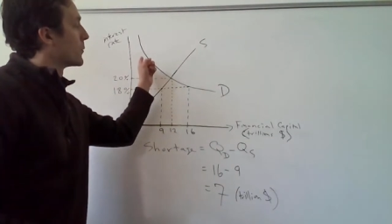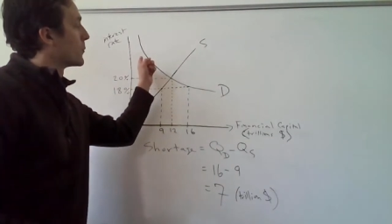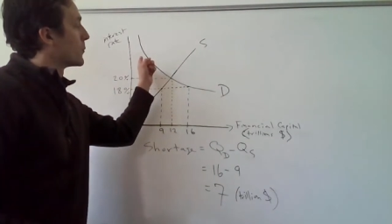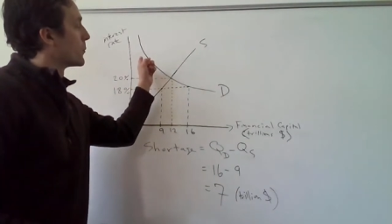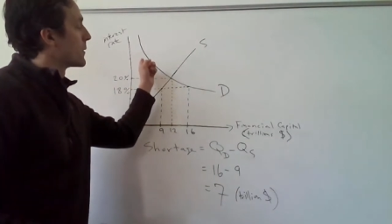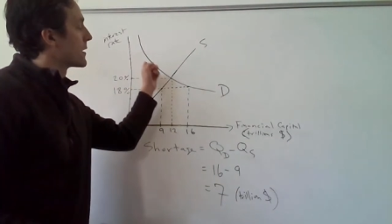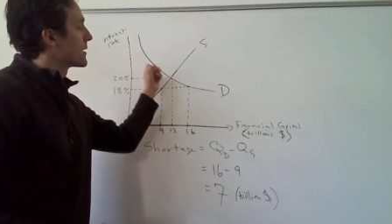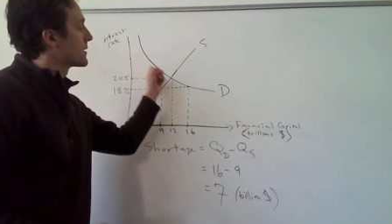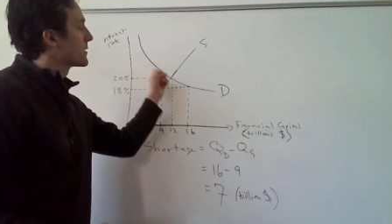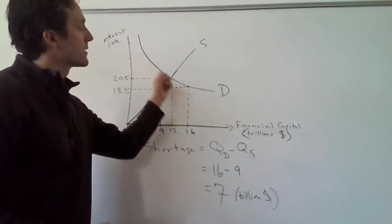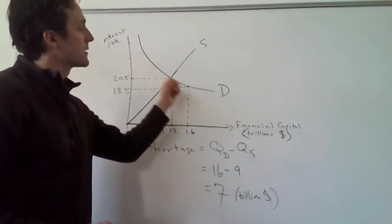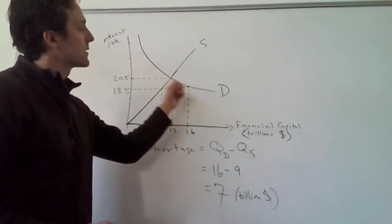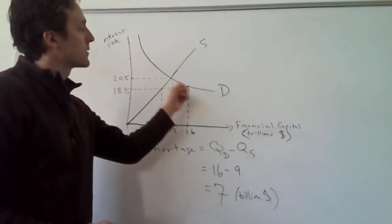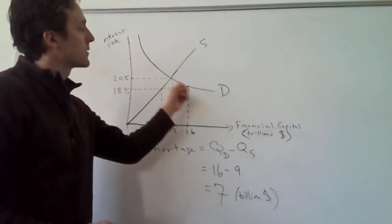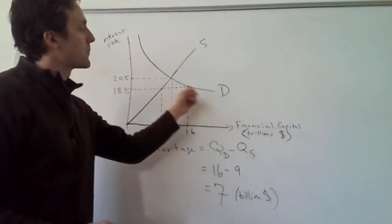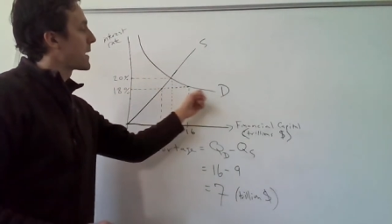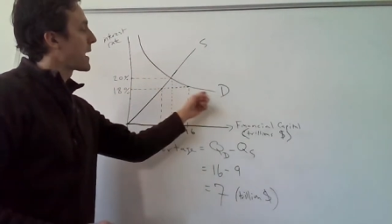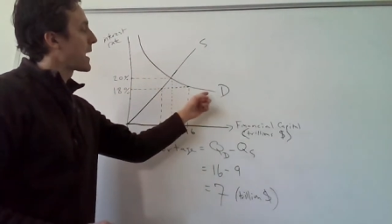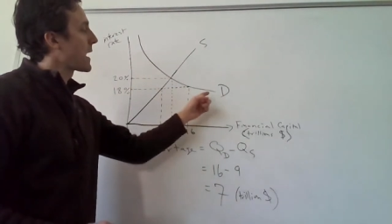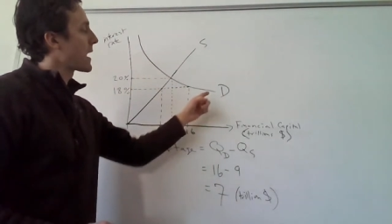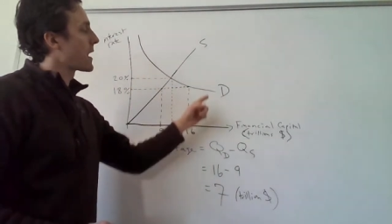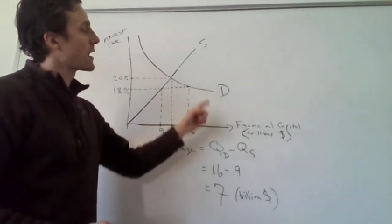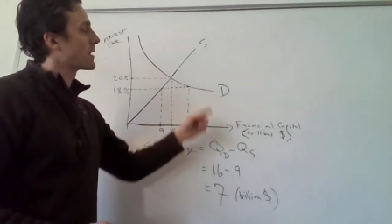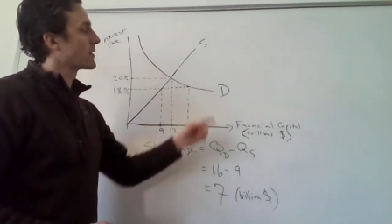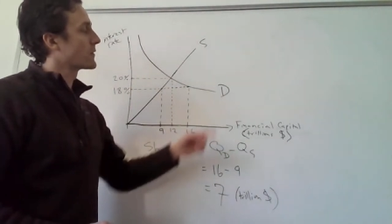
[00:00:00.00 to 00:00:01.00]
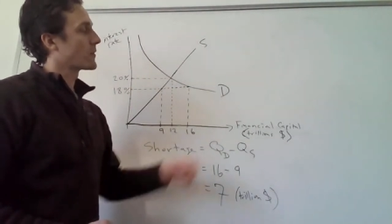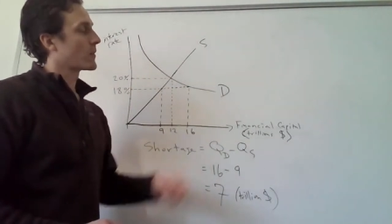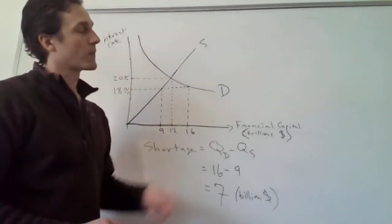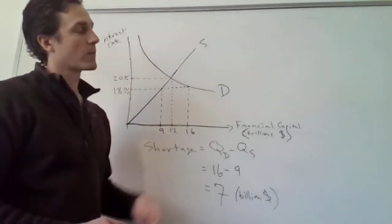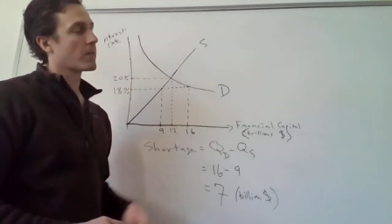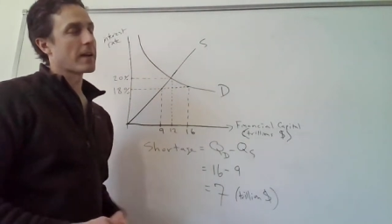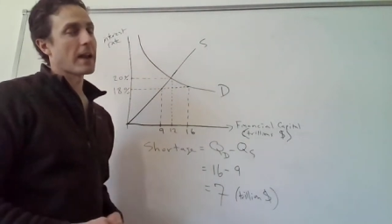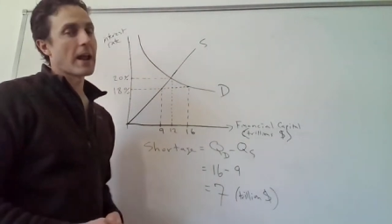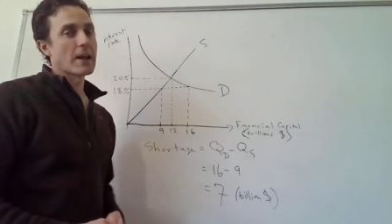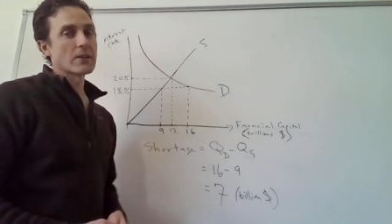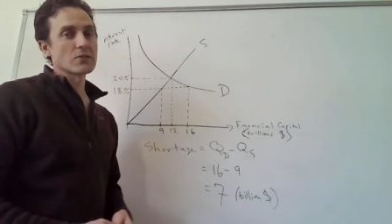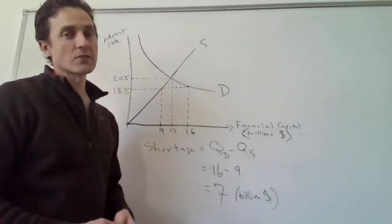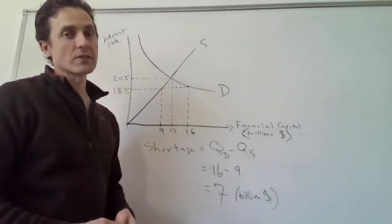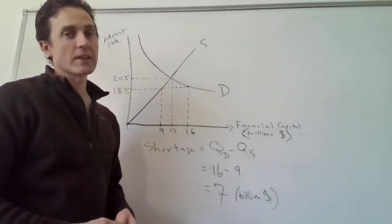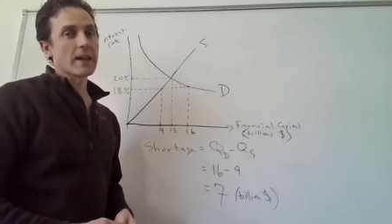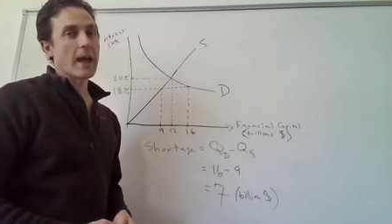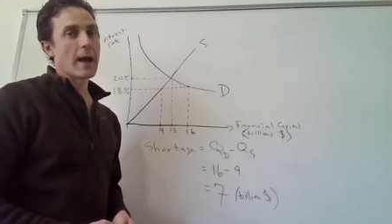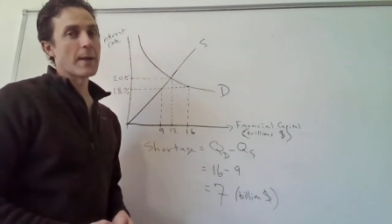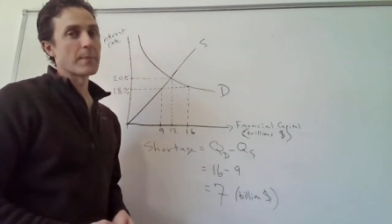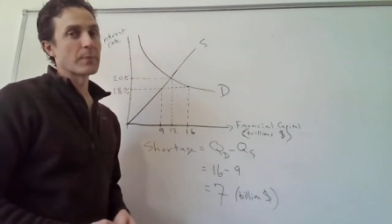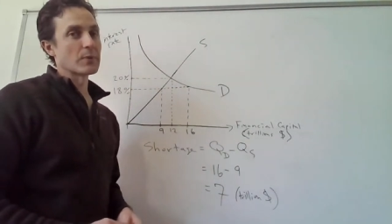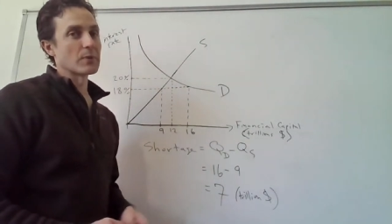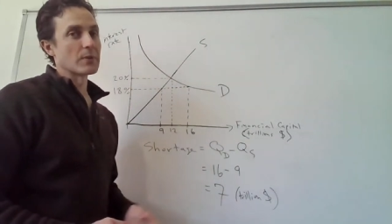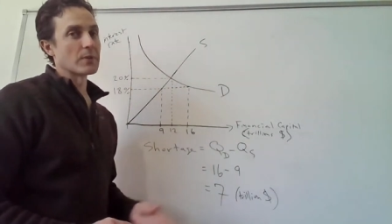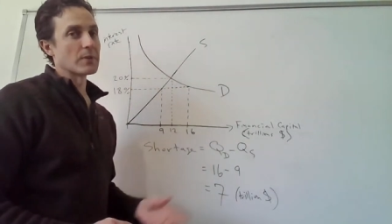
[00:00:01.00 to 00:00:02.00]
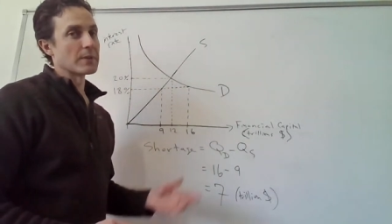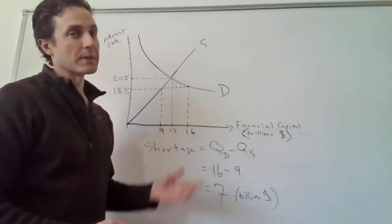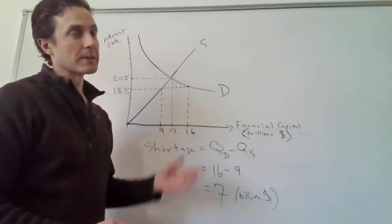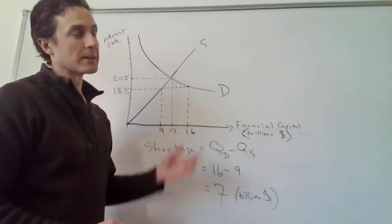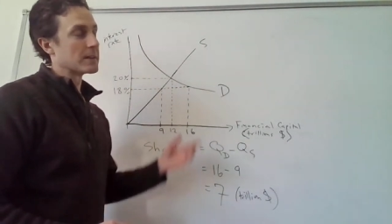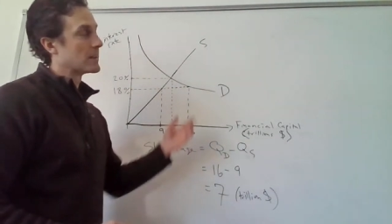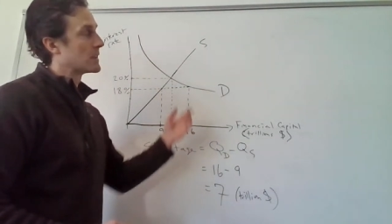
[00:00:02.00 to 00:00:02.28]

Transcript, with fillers: where the demand for financial capital